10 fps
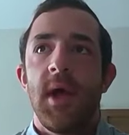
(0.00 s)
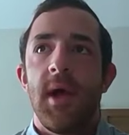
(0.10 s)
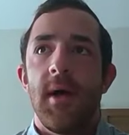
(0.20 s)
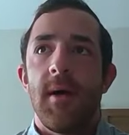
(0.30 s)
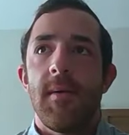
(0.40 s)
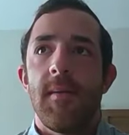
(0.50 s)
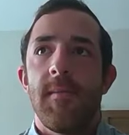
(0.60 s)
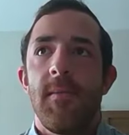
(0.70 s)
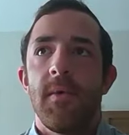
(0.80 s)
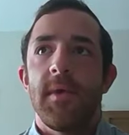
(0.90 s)

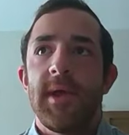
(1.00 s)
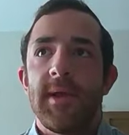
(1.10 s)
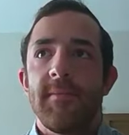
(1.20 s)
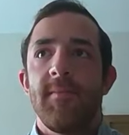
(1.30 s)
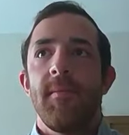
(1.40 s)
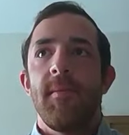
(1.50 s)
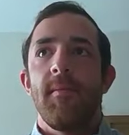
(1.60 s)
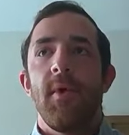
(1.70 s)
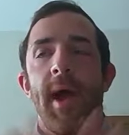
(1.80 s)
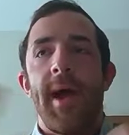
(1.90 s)
or can
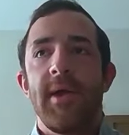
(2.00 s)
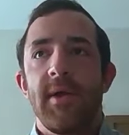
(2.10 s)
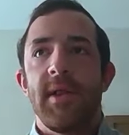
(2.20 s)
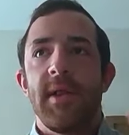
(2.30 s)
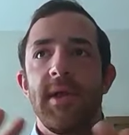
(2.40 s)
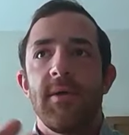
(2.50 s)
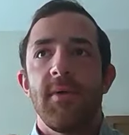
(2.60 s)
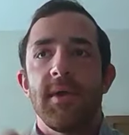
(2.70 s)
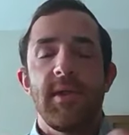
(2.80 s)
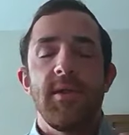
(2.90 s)
more accurately or
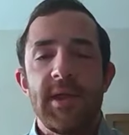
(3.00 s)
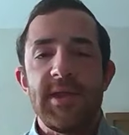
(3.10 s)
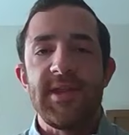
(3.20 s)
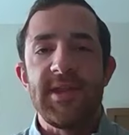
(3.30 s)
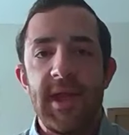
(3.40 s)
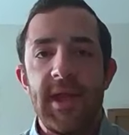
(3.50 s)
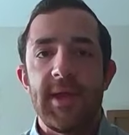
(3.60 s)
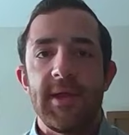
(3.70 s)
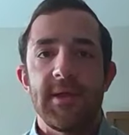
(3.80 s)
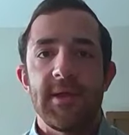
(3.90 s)
resolutely
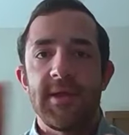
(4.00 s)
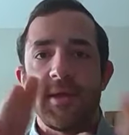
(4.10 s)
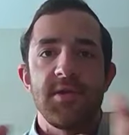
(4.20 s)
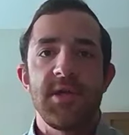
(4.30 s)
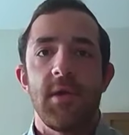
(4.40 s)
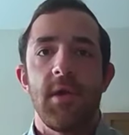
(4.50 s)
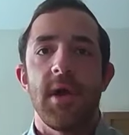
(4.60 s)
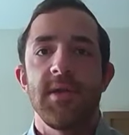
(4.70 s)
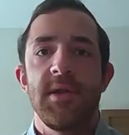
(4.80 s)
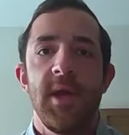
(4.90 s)
see this energy
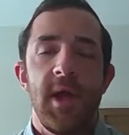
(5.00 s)
loss,